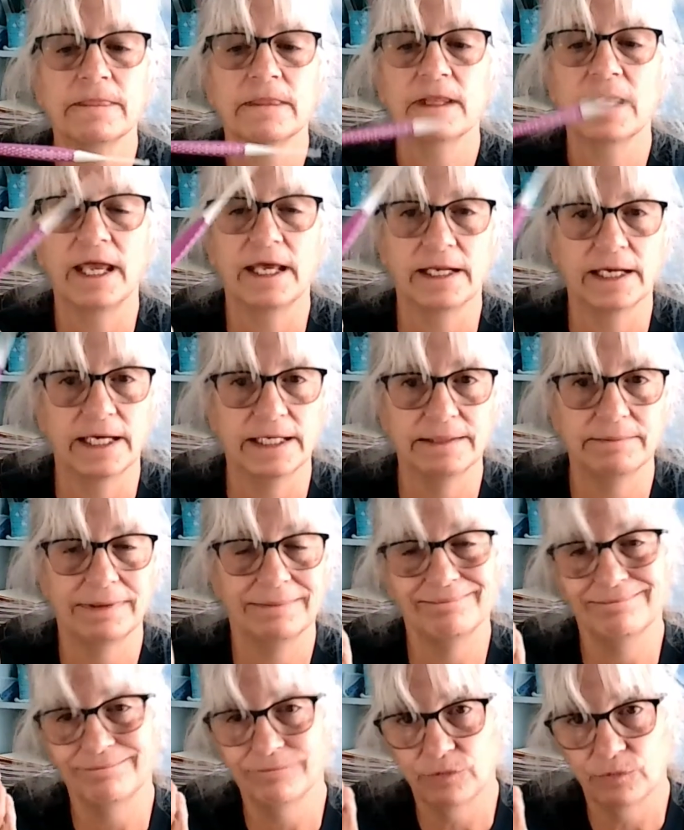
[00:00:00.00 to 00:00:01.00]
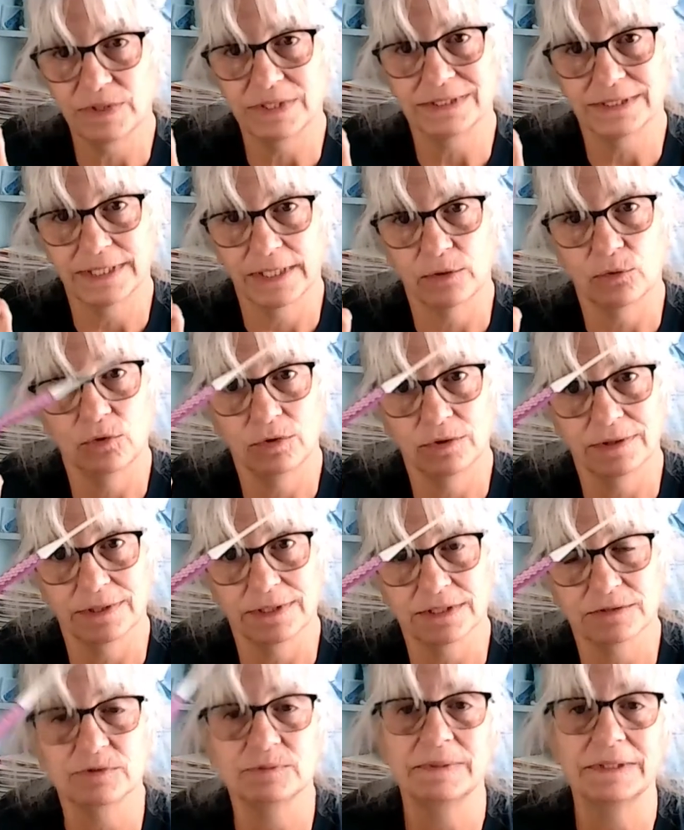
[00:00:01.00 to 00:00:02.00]
And the reason I ordered
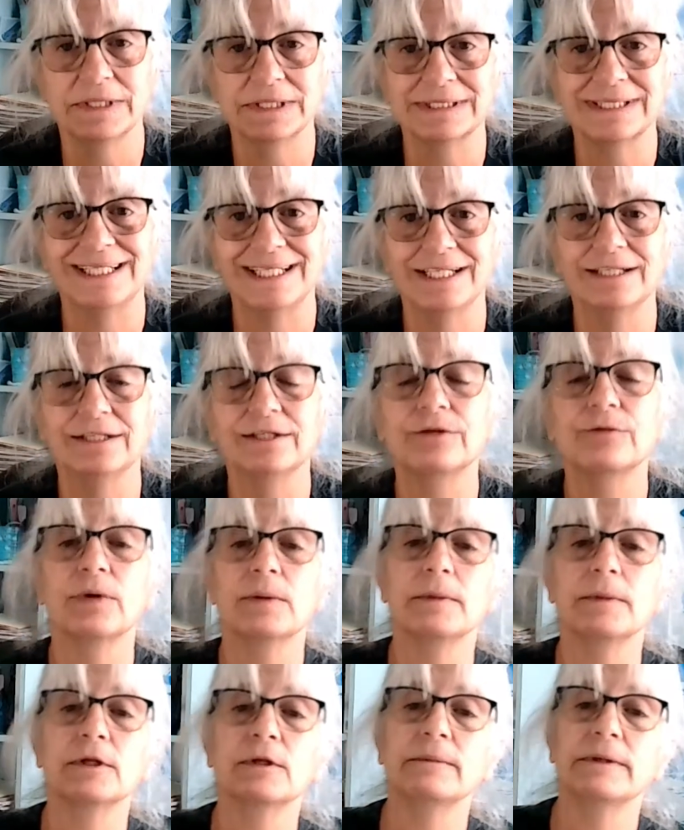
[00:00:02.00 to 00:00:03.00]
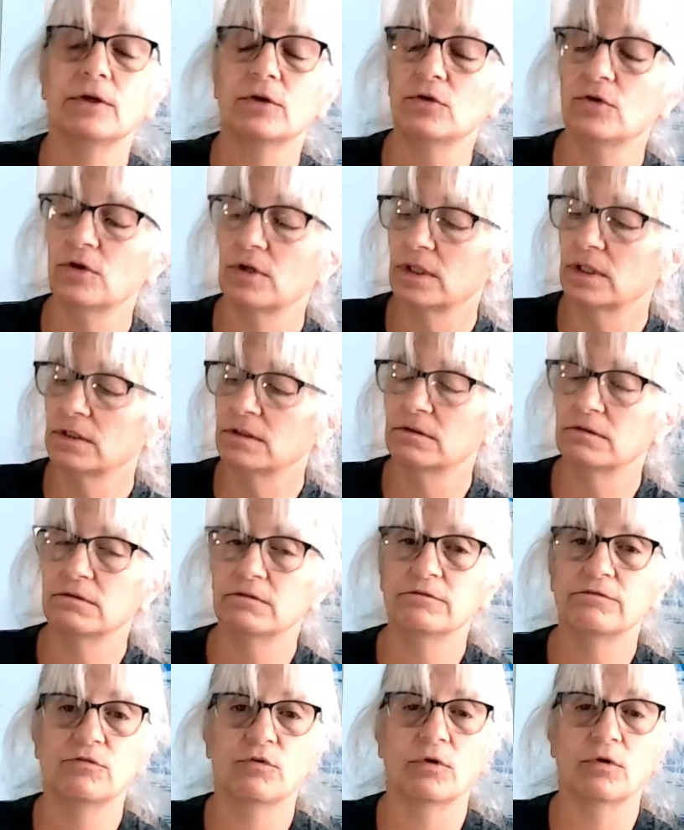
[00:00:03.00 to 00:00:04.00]
this was because I needed a 3mm hook
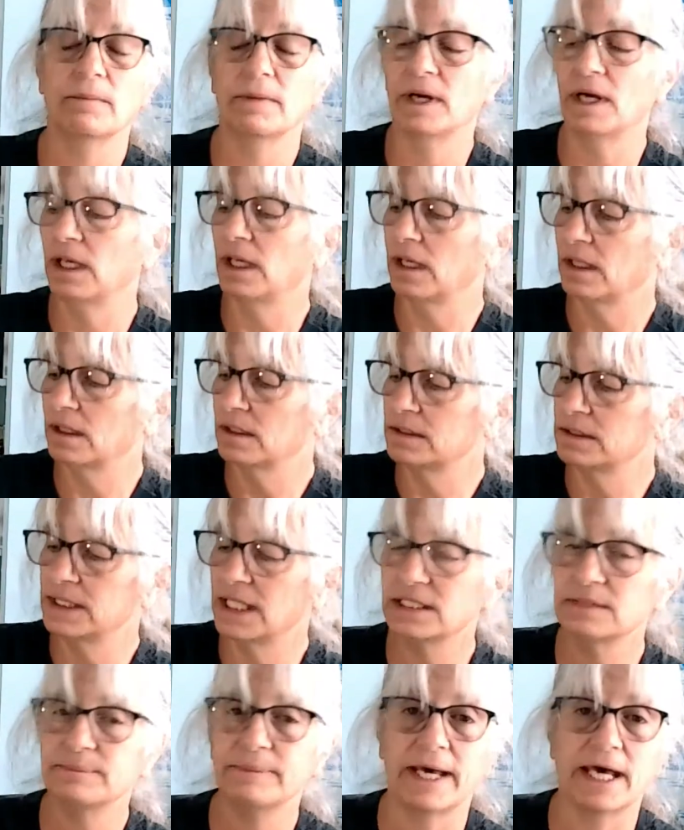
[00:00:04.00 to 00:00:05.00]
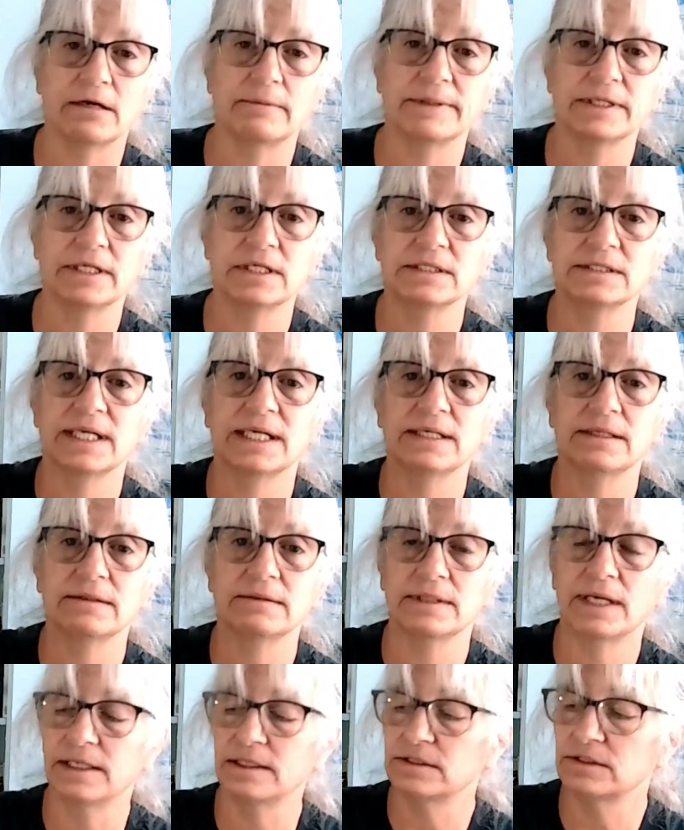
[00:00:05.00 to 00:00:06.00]
for my test pattern, because I
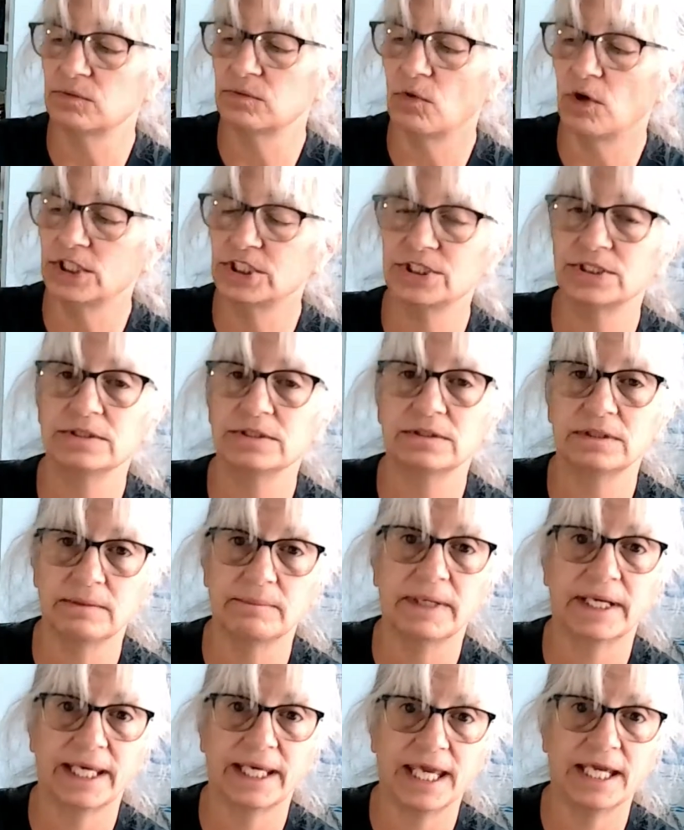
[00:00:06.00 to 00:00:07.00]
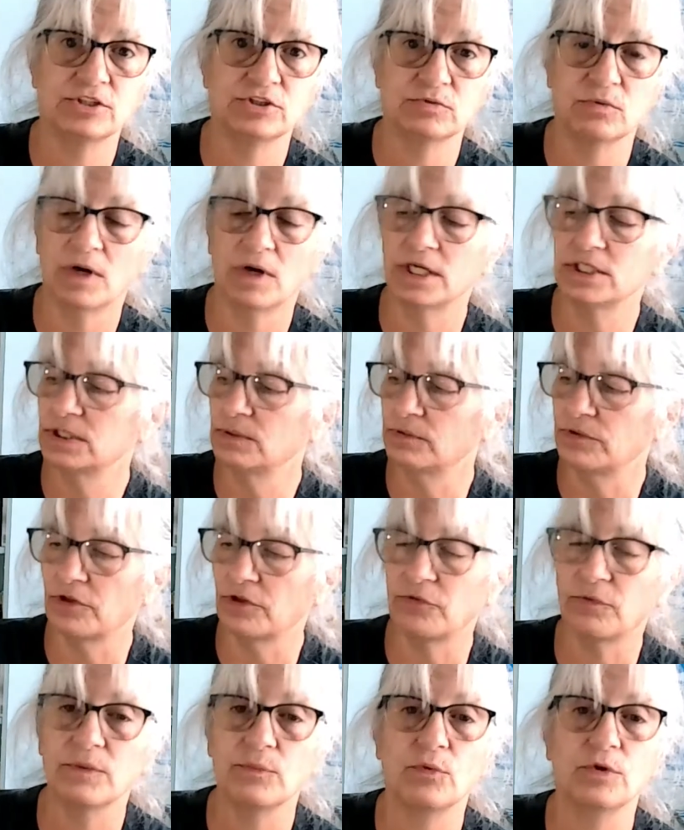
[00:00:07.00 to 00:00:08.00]
did my gauge swatch with the
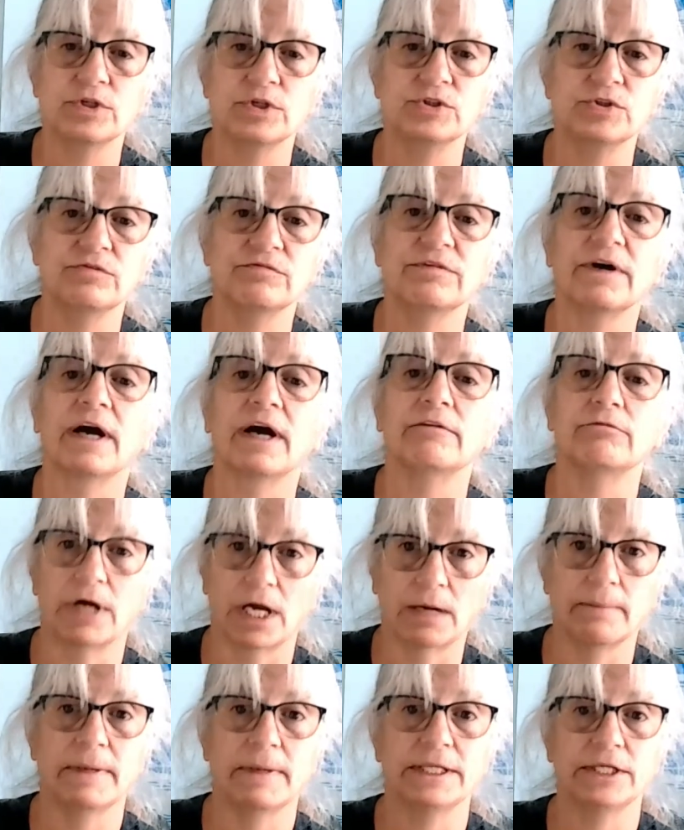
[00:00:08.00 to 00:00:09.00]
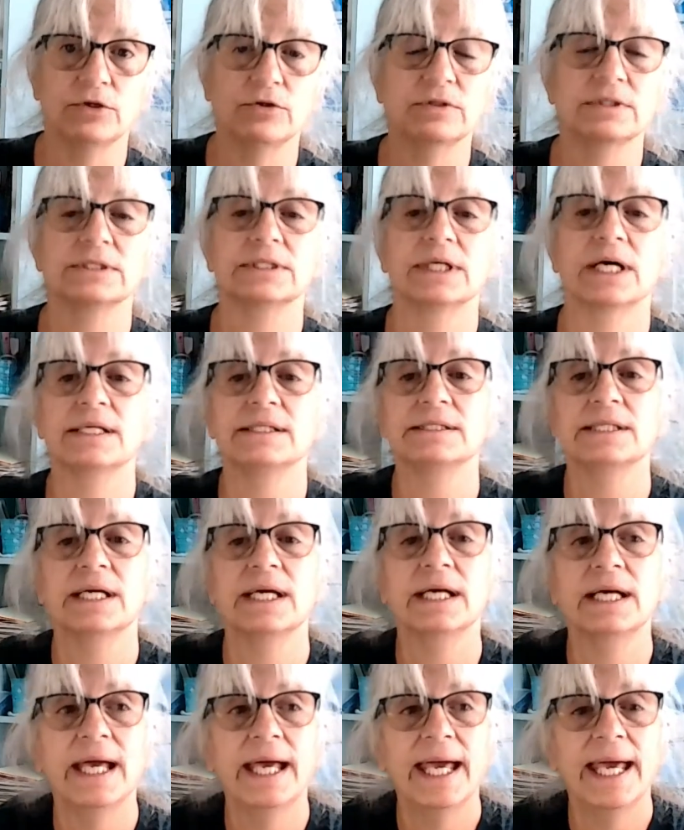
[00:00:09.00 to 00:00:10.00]
3.25 recommended hook size,
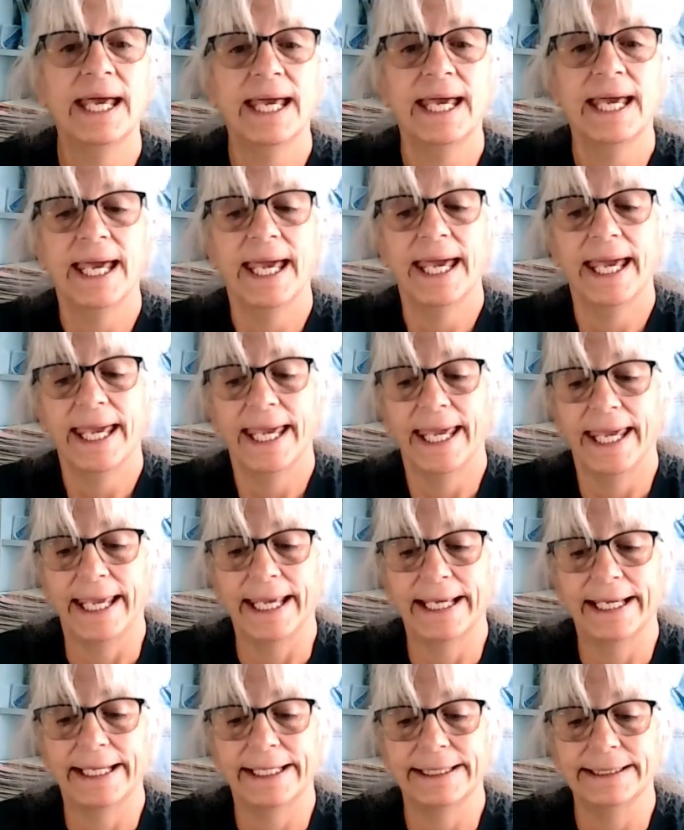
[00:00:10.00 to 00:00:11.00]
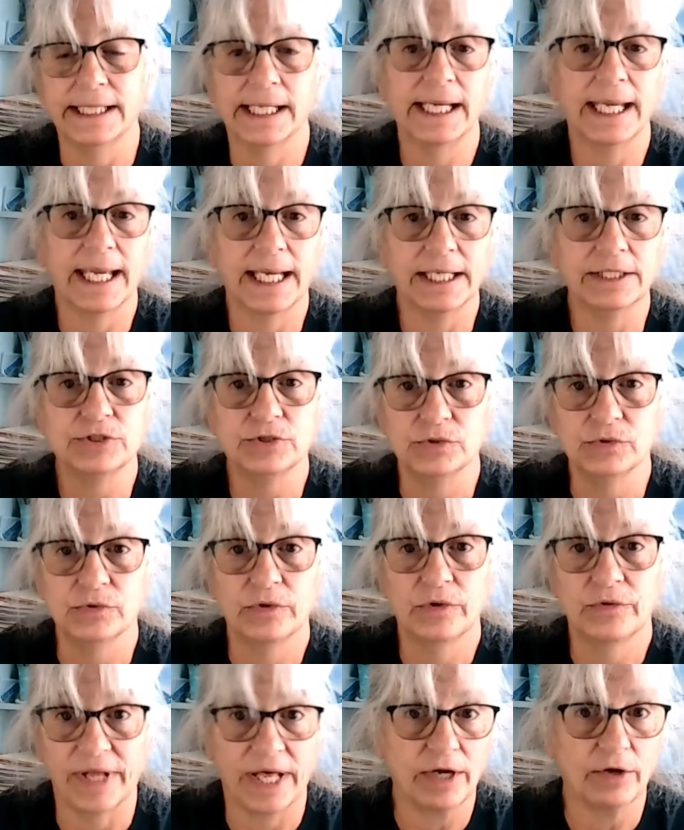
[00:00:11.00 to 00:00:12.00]
and I had to go
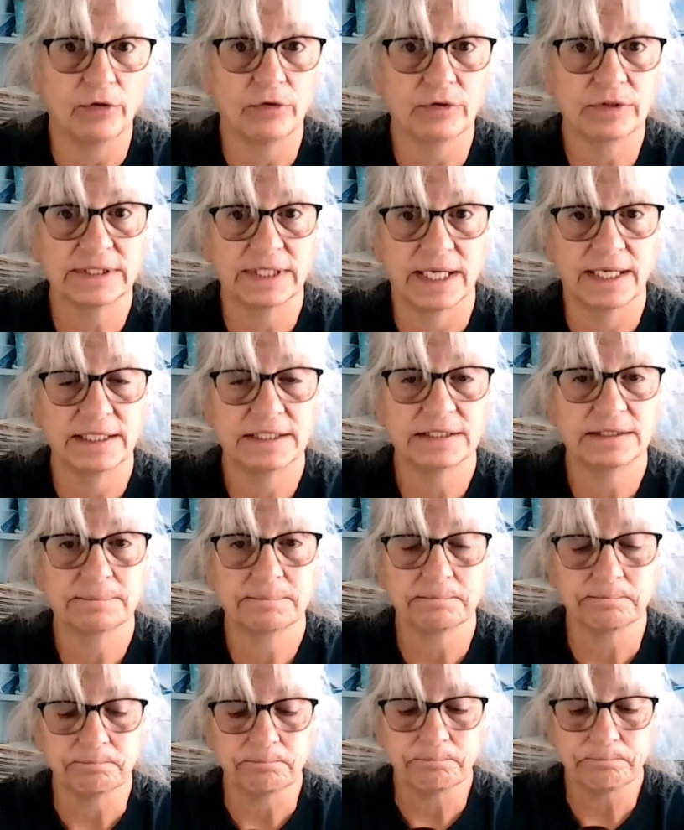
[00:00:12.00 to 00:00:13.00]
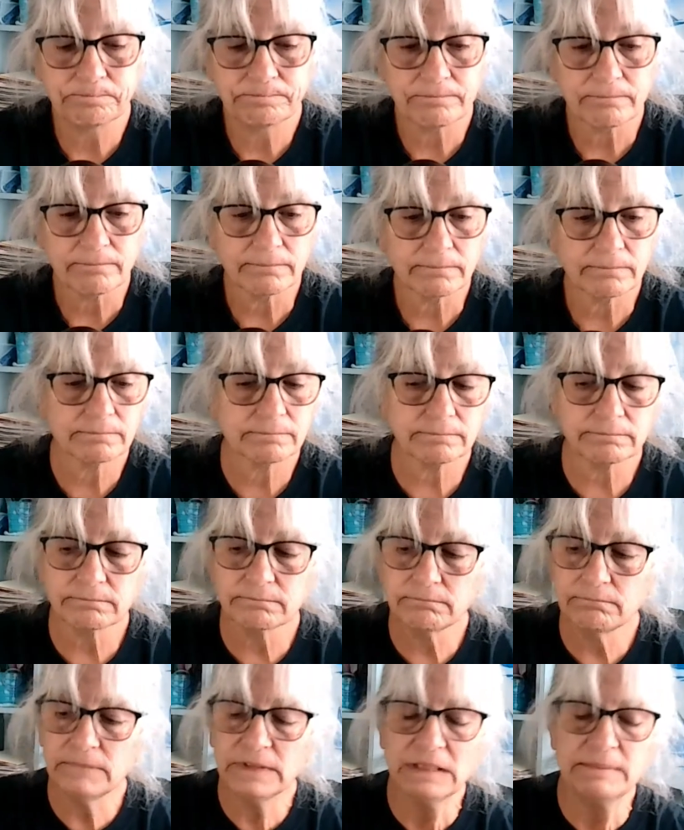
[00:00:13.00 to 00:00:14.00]
down a hook size
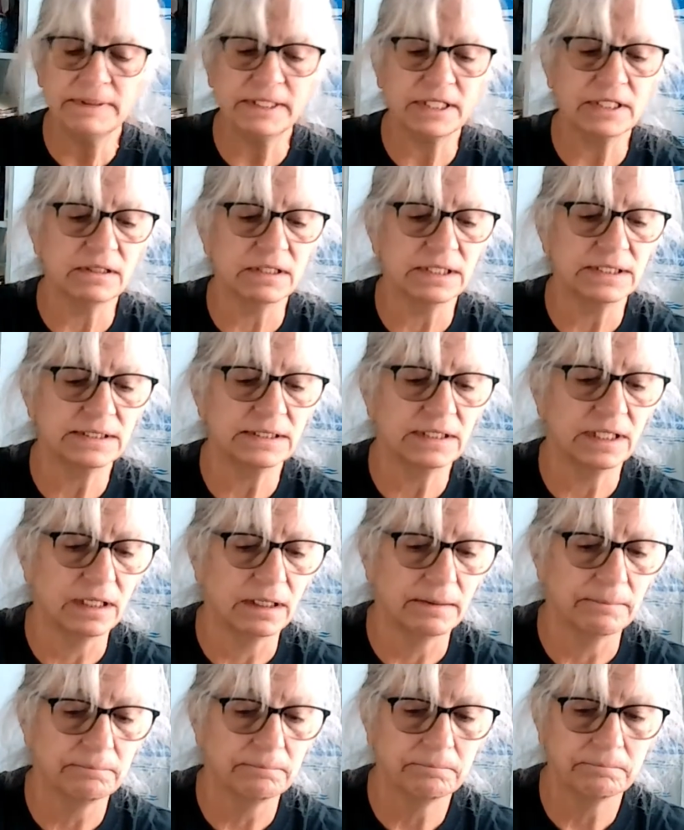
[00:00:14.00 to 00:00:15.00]
because I